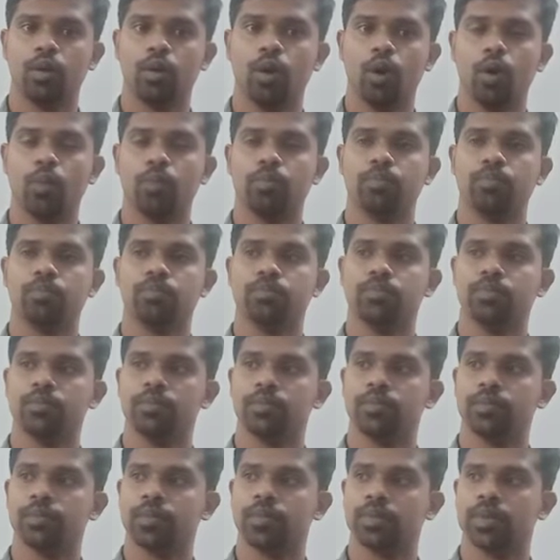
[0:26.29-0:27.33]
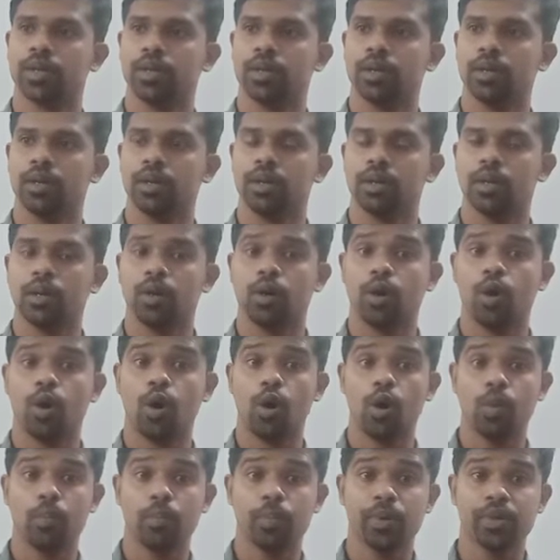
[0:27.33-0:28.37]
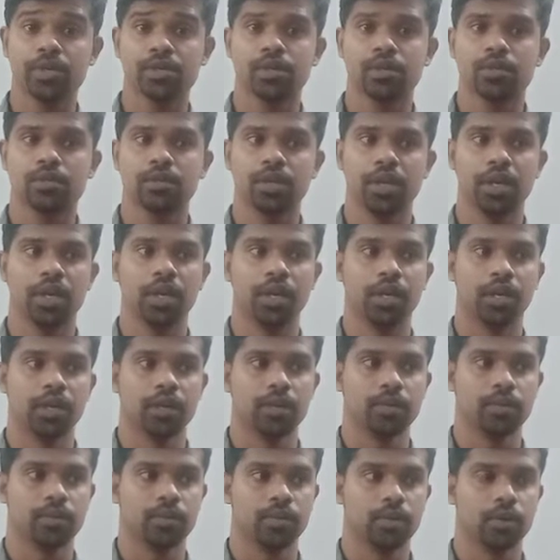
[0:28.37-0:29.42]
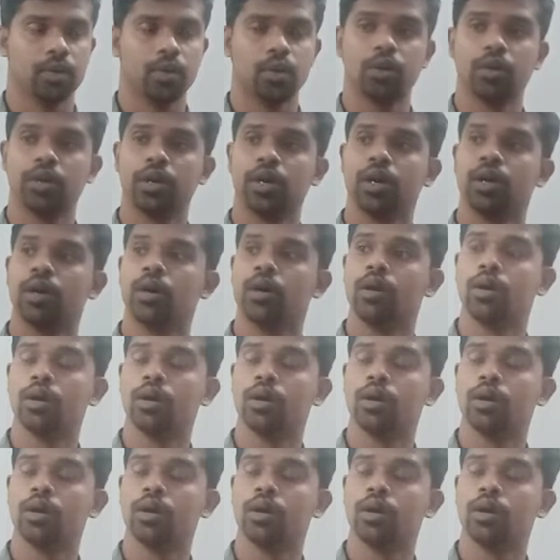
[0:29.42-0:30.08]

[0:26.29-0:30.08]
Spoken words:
Hope. Hope is a thing, or